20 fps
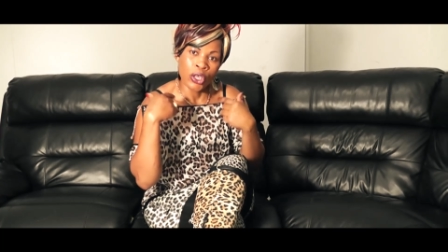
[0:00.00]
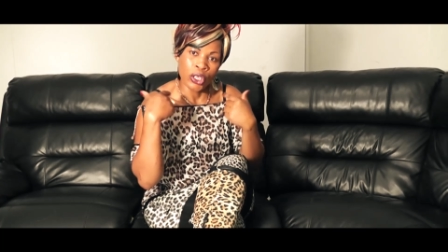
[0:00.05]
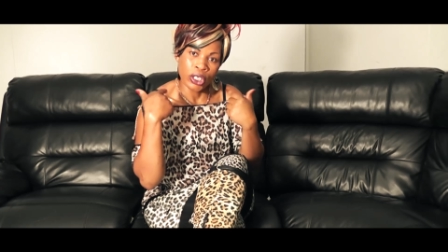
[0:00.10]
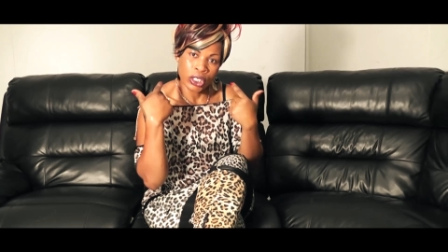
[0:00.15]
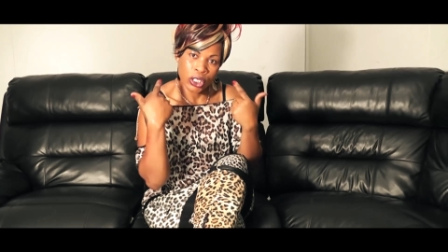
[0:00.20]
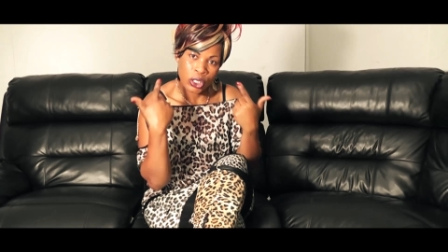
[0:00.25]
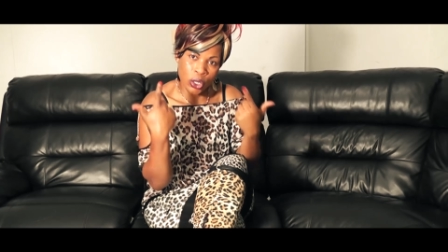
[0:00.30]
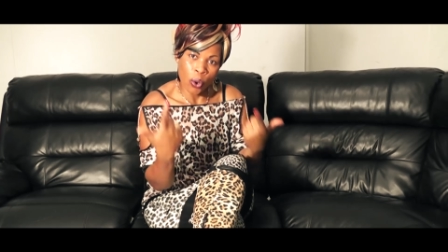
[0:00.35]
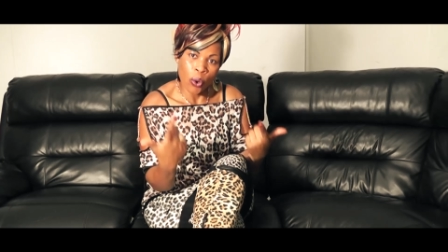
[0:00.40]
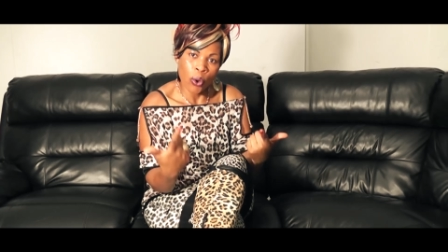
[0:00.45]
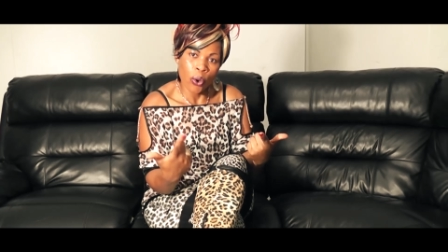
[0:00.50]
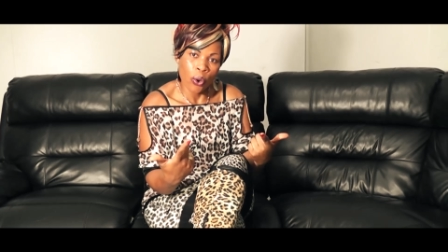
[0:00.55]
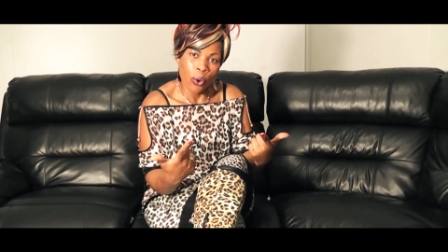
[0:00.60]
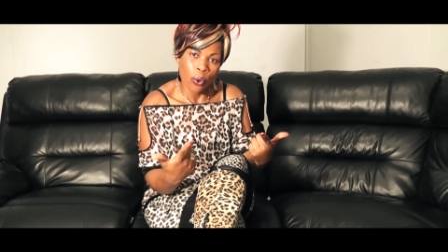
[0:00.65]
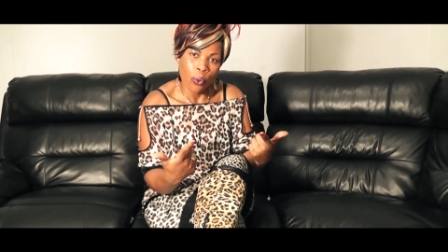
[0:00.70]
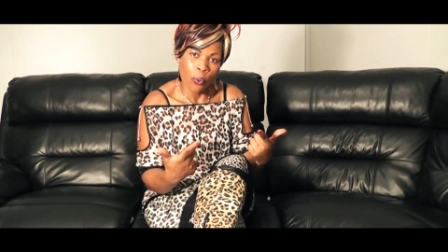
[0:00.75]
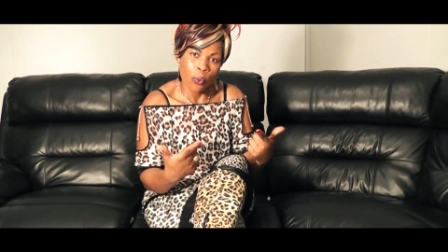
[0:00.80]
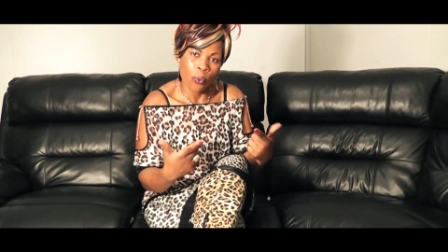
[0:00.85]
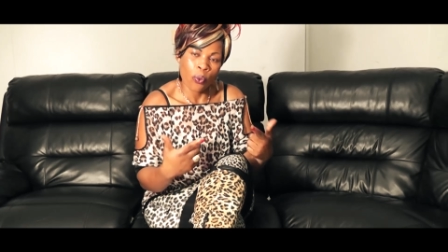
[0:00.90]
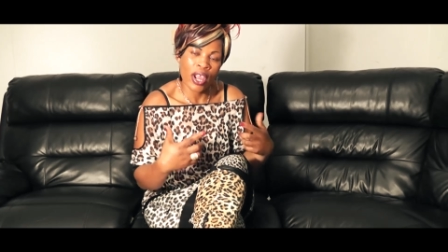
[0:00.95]
So
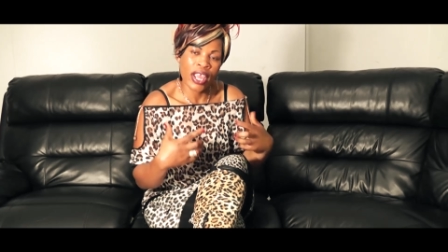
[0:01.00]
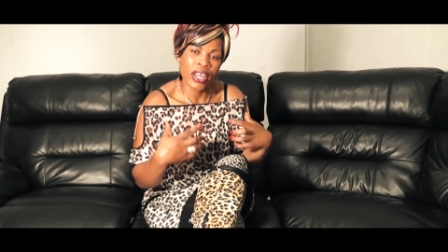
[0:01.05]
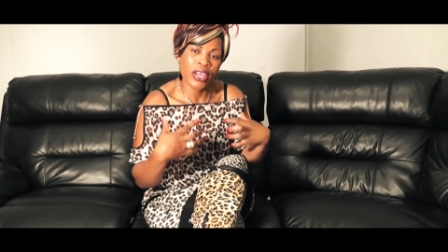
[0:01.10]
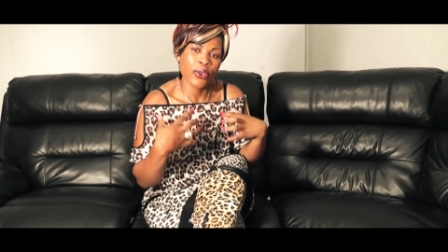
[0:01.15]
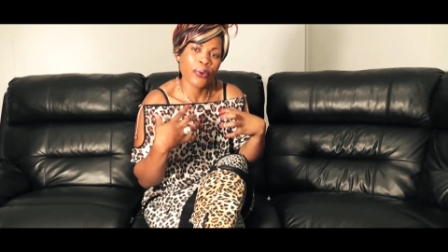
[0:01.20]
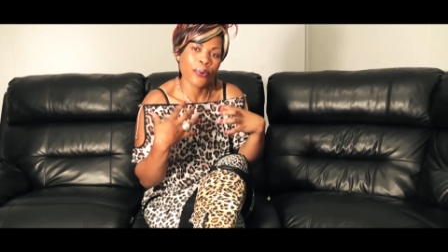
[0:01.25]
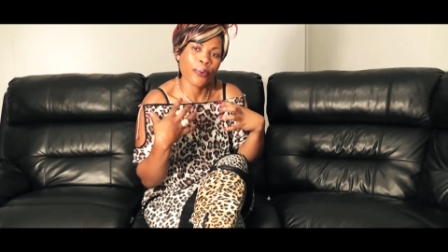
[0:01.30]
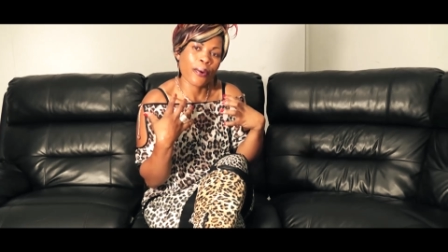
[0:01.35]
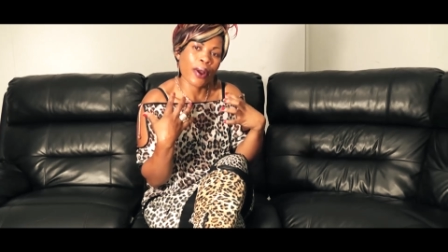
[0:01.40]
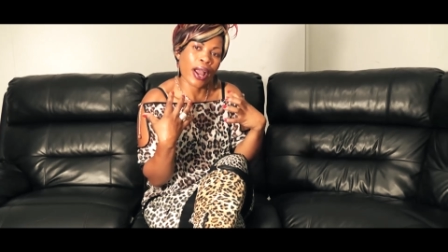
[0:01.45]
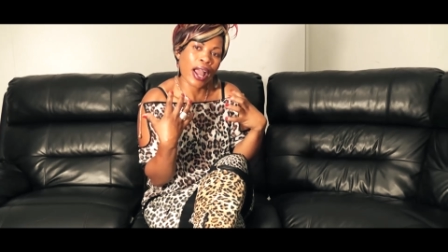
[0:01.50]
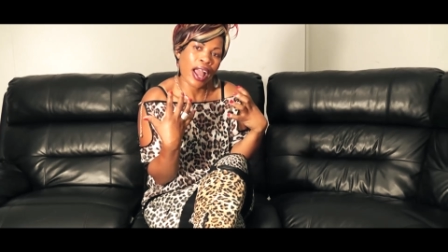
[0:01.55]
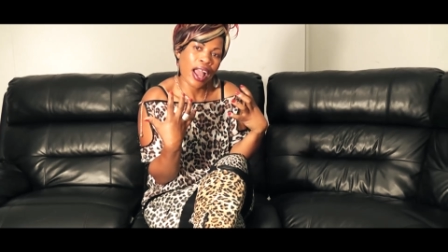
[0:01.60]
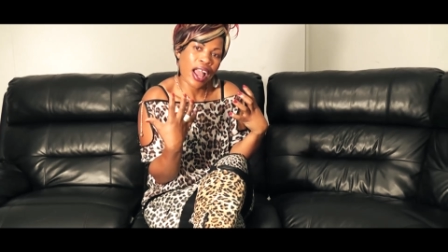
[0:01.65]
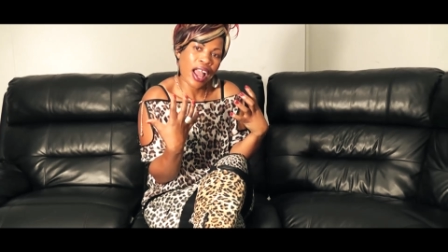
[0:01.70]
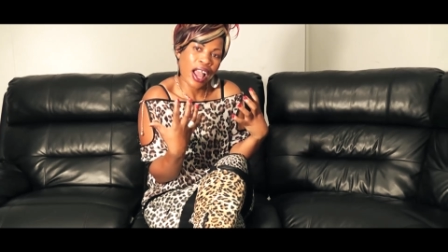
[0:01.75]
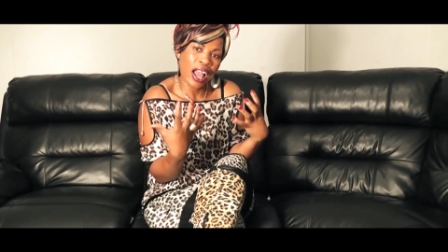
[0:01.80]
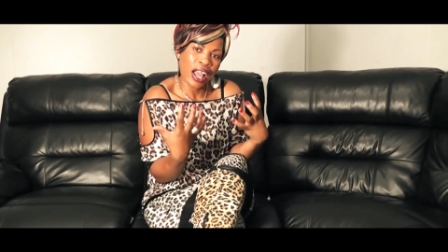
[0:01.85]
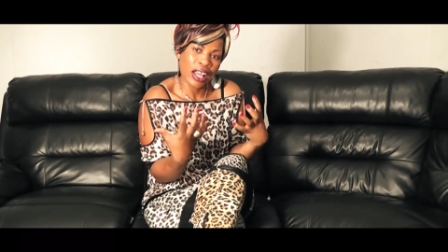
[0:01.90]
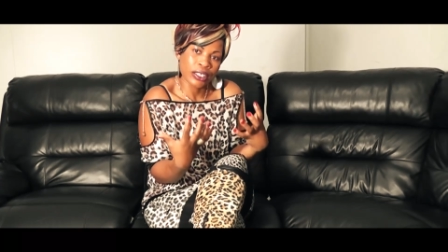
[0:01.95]
when you
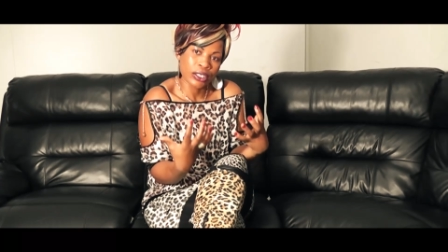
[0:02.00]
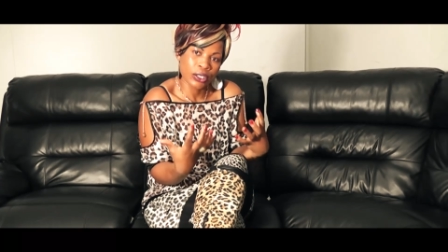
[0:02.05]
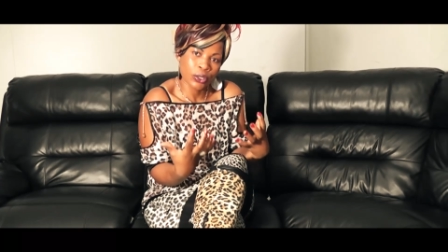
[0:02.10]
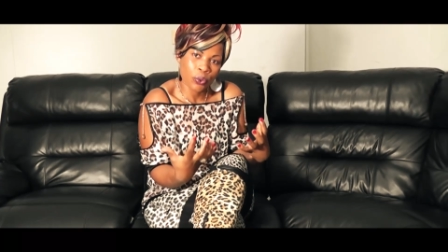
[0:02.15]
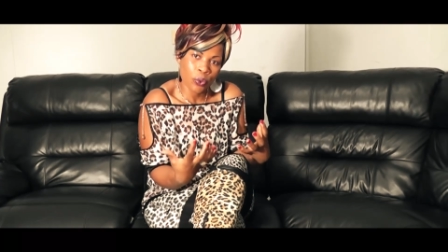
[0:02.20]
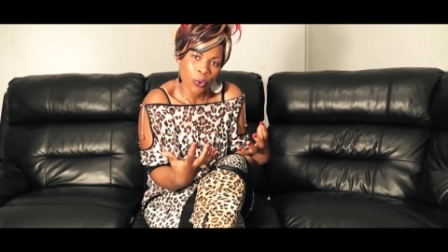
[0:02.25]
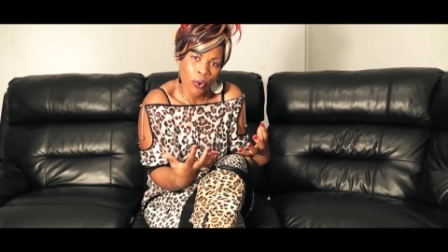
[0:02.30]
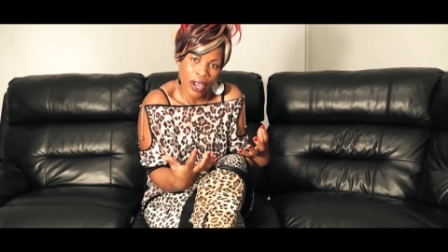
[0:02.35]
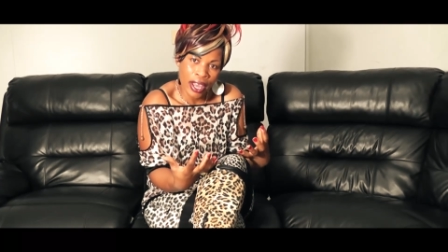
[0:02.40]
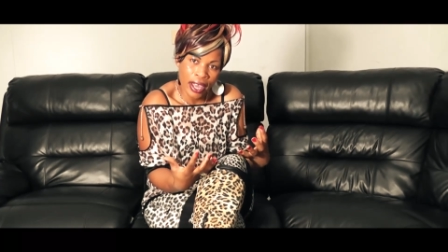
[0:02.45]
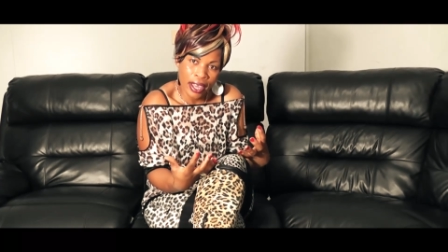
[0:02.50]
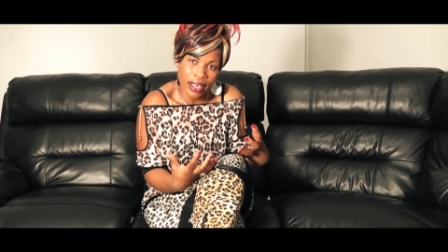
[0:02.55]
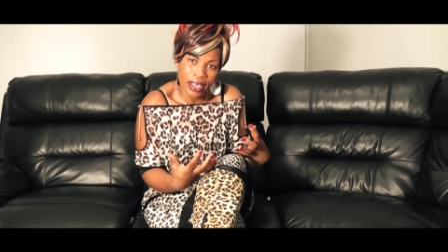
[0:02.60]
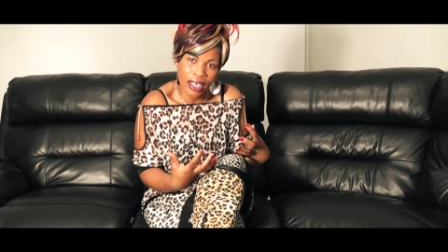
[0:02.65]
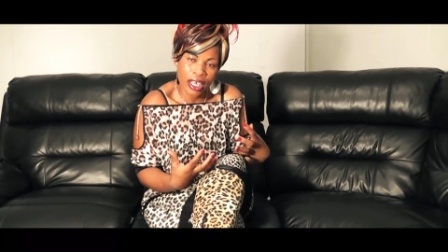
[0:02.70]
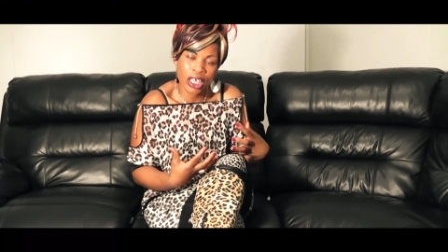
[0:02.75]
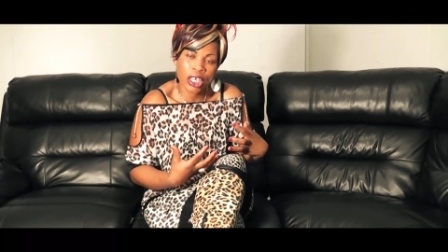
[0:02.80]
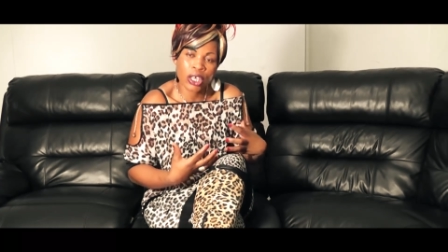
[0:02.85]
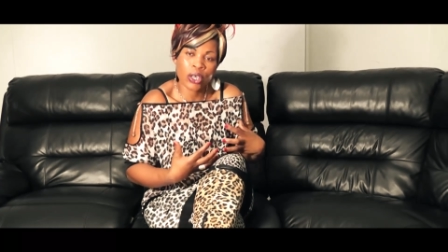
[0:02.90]
are at work,